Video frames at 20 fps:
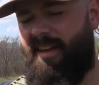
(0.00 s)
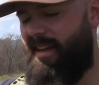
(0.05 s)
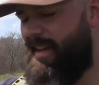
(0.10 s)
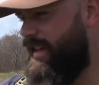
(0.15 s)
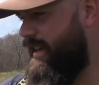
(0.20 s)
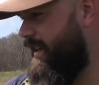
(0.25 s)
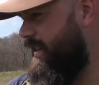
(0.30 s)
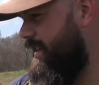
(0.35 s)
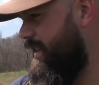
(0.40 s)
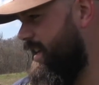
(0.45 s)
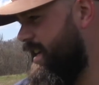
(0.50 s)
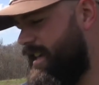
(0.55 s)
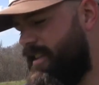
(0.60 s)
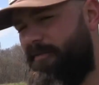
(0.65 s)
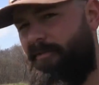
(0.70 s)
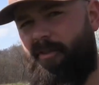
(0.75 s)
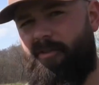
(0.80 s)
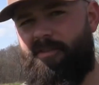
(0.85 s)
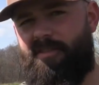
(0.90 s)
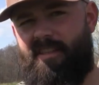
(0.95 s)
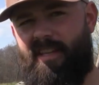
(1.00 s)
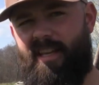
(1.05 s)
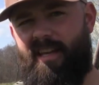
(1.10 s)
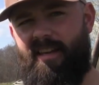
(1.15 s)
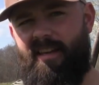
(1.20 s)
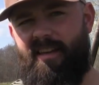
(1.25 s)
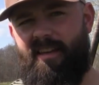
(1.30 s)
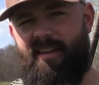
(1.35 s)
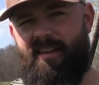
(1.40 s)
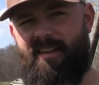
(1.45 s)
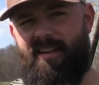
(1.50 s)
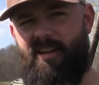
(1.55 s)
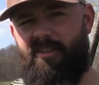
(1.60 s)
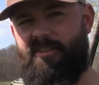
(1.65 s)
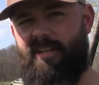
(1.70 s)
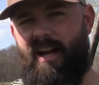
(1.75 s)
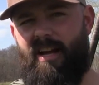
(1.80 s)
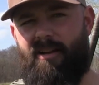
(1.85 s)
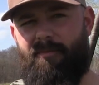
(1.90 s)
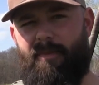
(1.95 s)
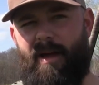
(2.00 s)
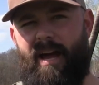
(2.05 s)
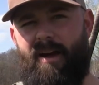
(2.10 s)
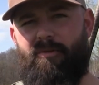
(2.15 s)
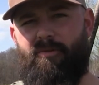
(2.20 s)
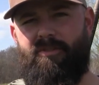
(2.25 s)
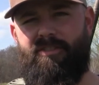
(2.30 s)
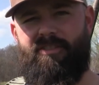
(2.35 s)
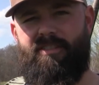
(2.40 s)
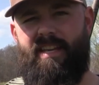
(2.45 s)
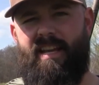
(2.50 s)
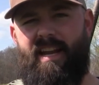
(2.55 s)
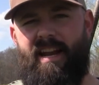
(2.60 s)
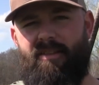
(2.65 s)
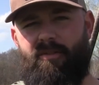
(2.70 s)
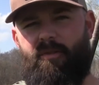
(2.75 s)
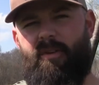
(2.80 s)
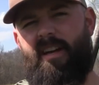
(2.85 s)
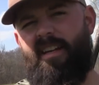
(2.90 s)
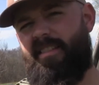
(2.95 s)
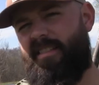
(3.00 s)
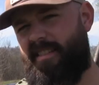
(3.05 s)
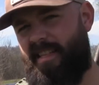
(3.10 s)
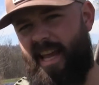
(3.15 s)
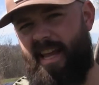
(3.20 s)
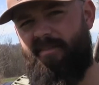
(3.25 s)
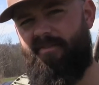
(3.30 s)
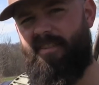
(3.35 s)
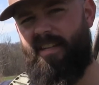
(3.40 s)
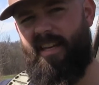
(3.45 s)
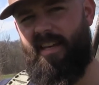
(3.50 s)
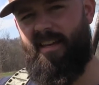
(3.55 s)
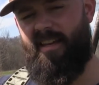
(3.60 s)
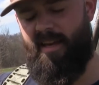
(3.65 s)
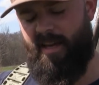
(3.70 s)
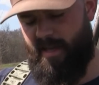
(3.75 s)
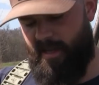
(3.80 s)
and the first thing I'll talk about, we'll just get out of the way, is safety,